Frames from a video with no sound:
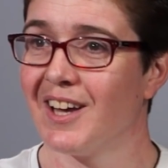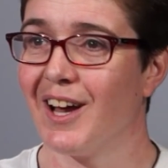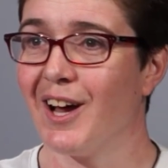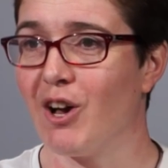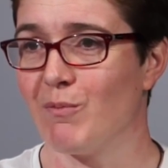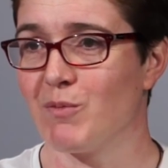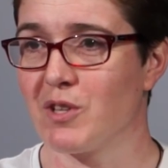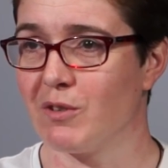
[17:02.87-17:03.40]

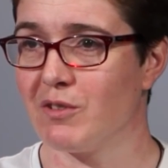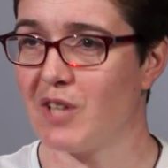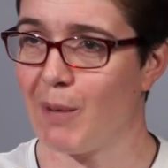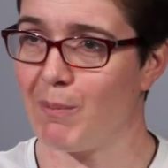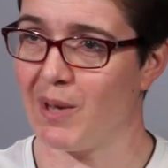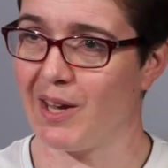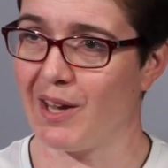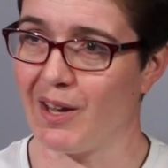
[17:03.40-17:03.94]
So
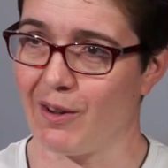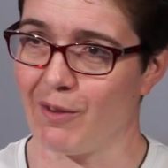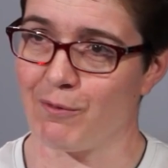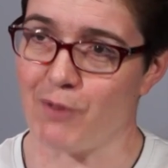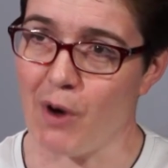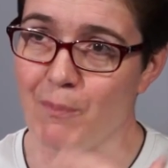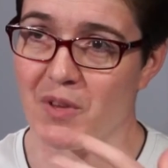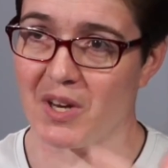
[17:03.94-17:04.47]
stepping
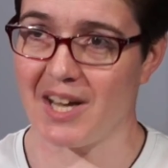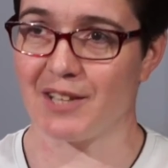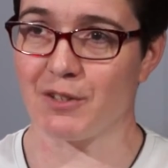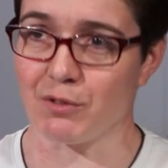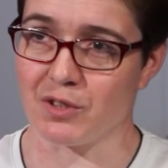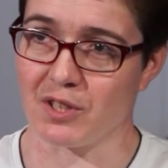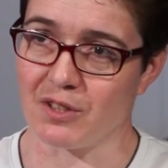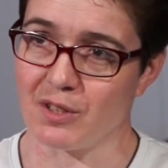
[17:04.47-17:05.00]
from the
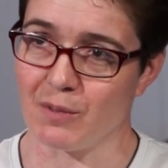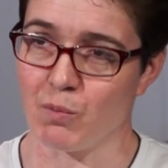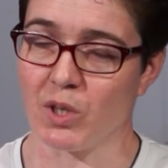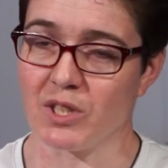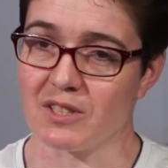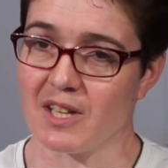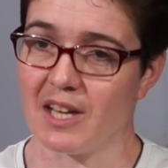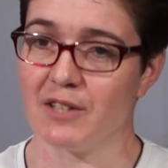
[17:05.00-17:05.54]
natural system
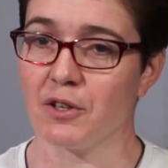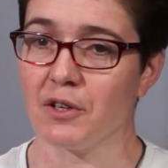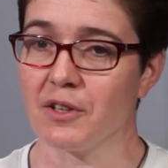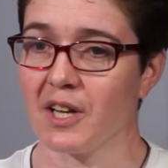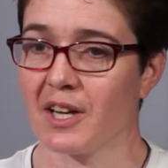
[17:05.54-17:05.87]
one stage on.